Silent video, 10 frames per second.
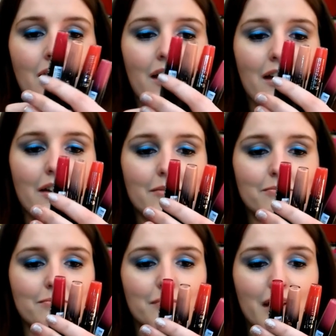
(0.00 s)

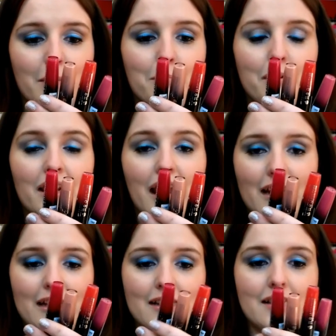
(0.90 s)
lip
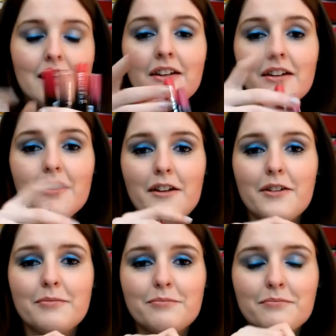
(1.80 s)
lacquers.
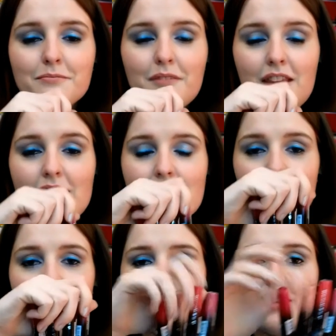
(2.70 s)
These are
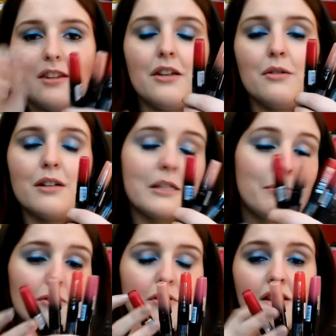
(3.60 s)
quite new, I
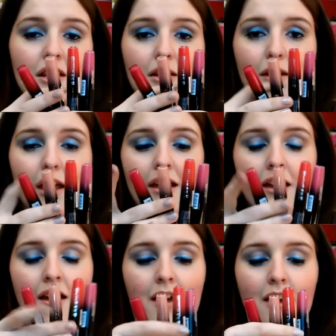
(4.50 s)
suppose, in the UK,
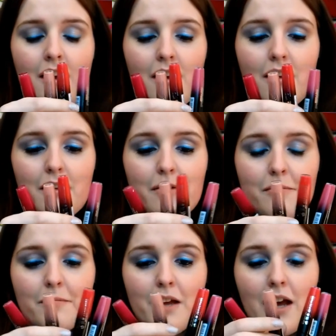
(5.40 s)

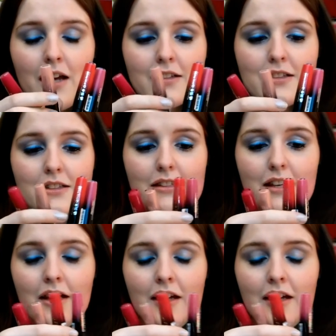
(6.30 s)
and